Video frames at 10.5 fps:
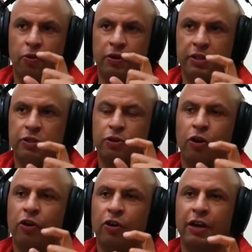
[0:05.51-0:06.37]
Yeah, it's
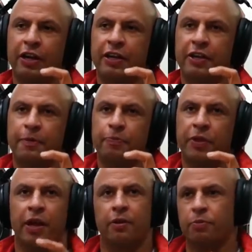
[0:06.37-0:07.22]
not like,
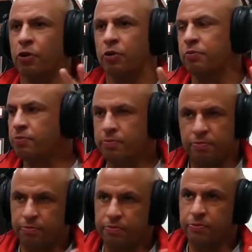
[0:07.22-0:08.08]
and I'm not,
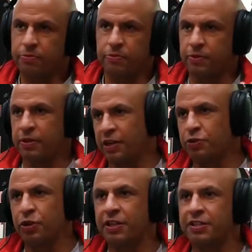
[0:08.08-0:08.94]
you know,
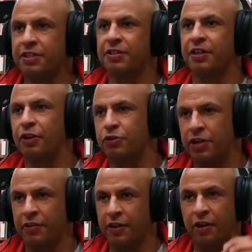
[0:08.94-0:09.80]
to any assistant coach
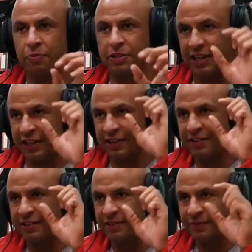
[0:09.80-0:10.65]
out there, I'm saying
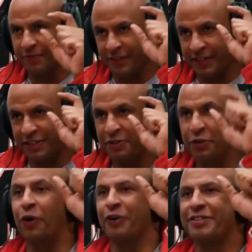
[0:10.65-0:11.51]
it's
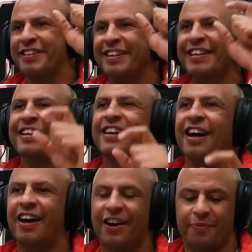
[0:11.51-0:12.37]
not
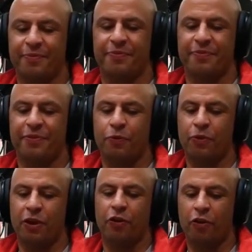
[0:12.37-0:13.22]

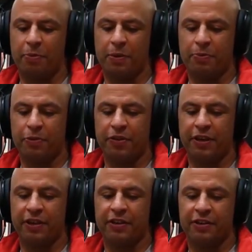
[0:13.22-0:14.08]
what a lot of people
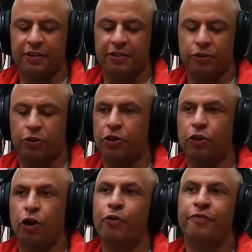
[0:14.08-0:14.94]
think. It's like the
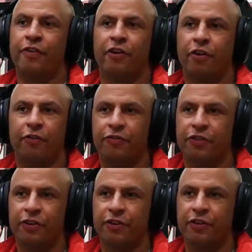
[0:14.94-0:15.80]
gopher of
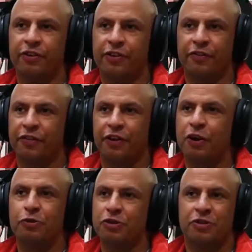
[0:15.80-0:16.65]
the
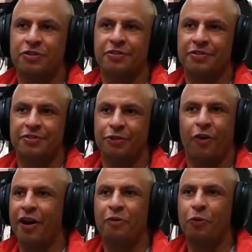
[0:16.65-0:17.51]
coach. It's
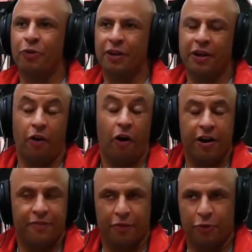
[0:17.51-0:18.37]
not at all. And I
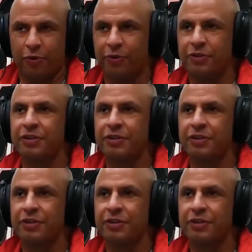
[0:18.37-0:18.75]
never thought it was.